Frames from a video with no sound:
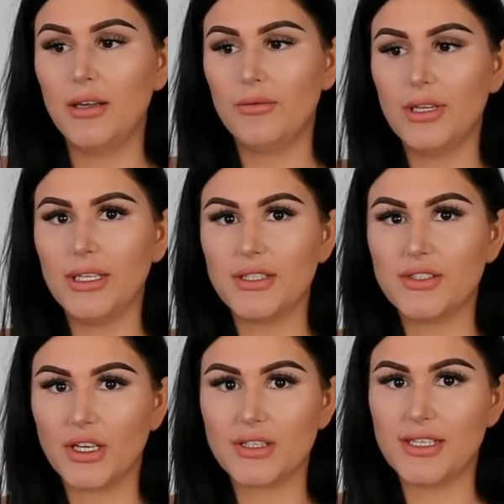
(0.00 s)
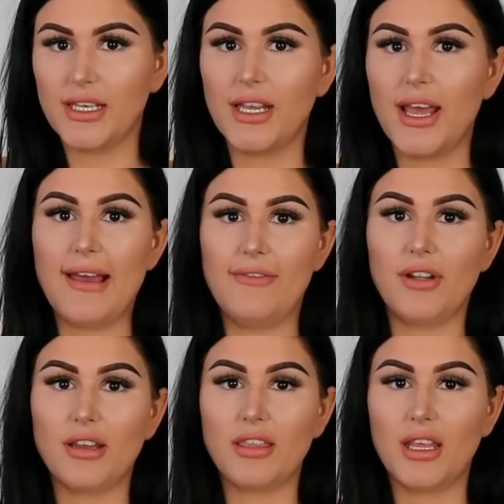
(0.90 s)
it really tucks in
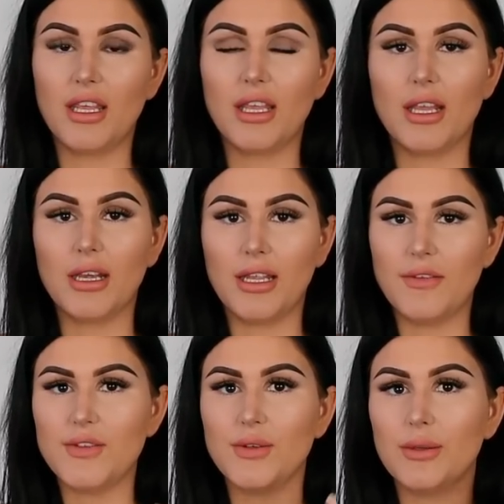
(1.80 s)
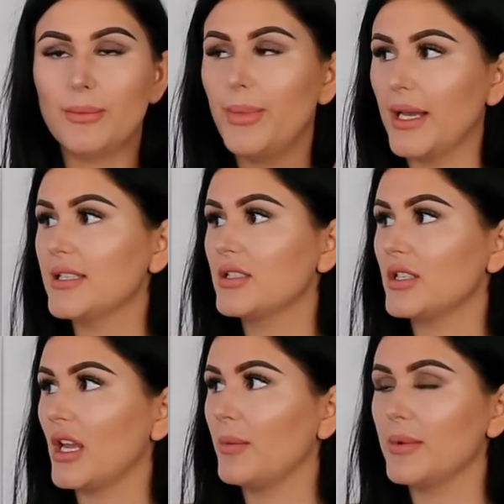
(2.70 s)
everything. It gives you the best
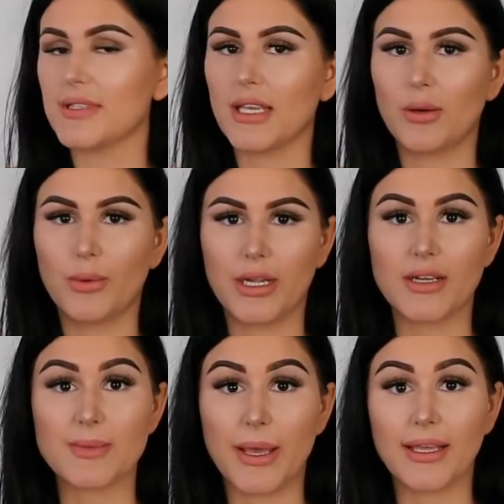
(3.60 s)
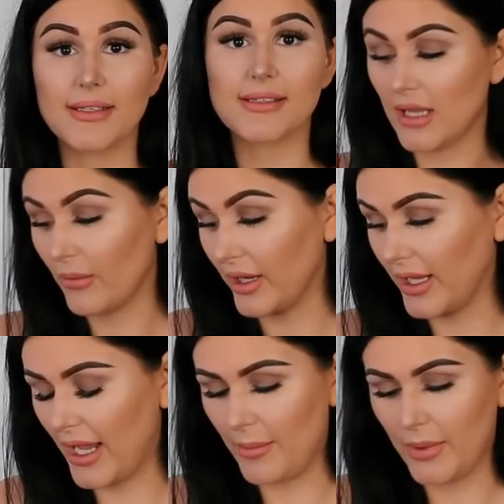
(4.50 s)
shape. It's like wearing Spanx. So I'm
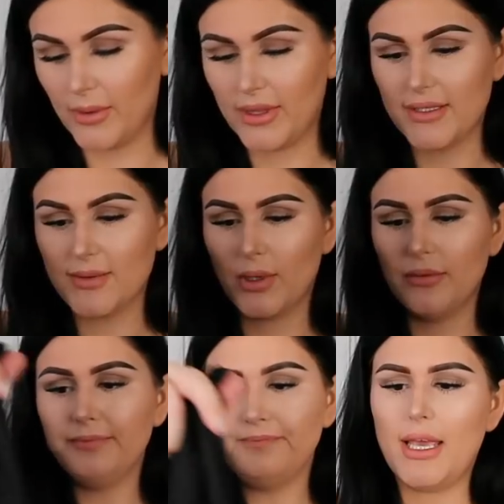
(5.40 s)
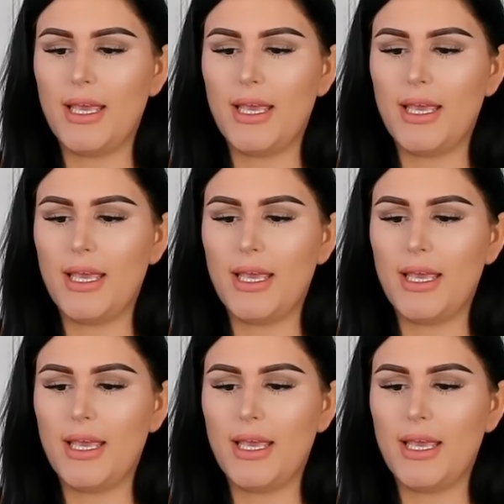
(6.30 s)
really happy with this one.